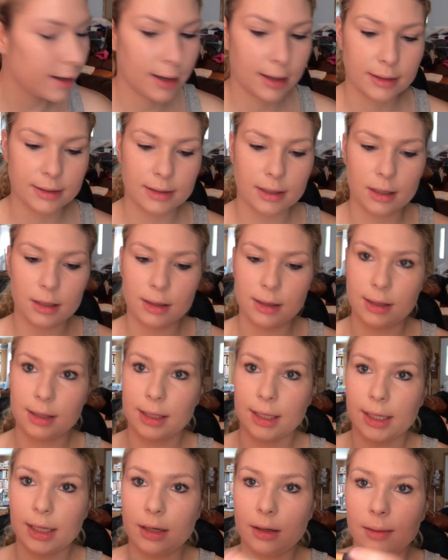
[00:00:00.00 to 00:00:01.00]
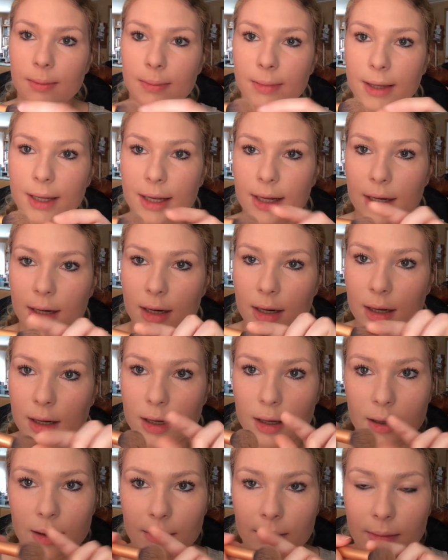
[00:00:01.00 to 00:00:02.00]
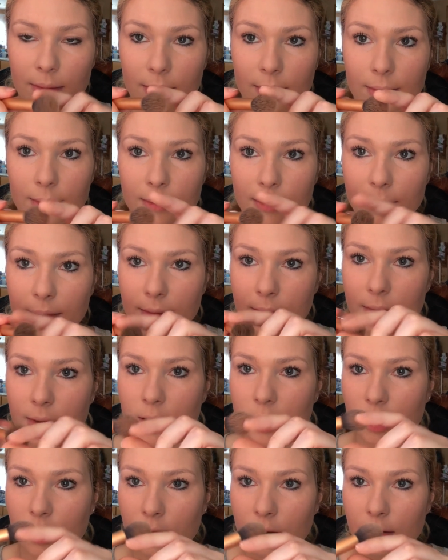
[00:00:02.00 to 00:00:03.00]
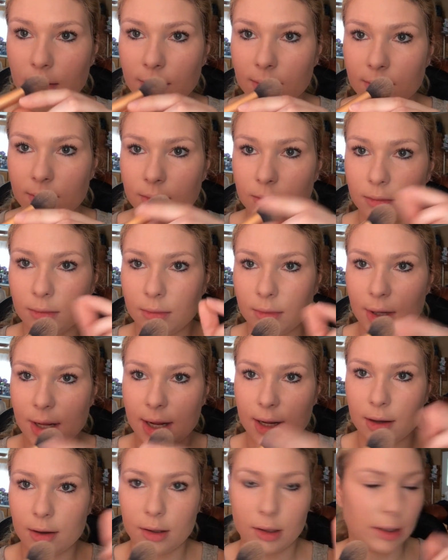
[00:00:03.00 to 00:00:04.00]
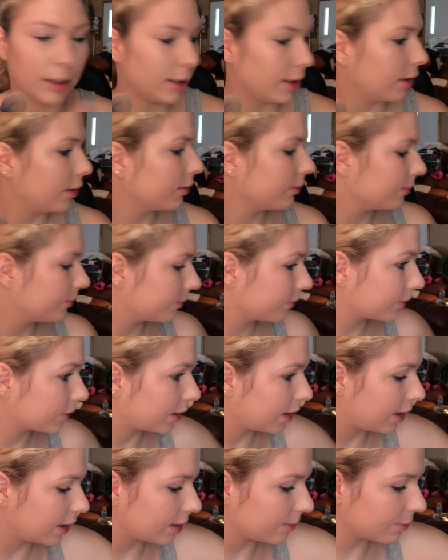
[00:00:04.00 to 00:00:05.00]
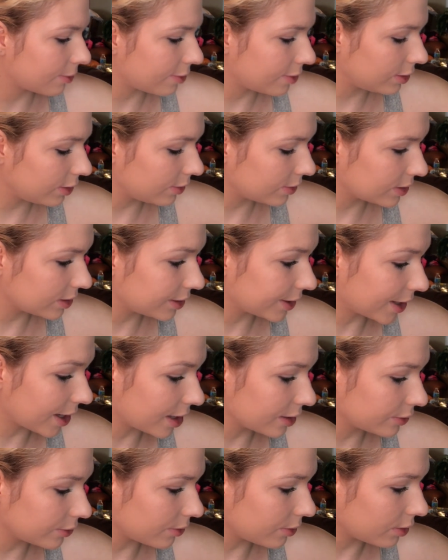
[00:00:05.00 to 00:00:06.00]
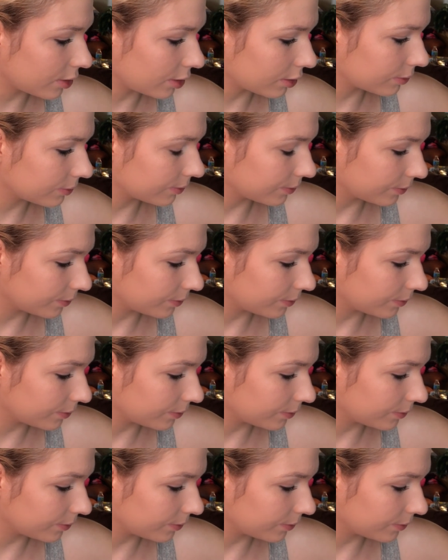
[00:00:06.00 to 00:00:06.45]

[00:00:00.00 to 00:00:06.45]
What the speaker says: It's a little bit, you know, angled there, and I'm going to use it to contour.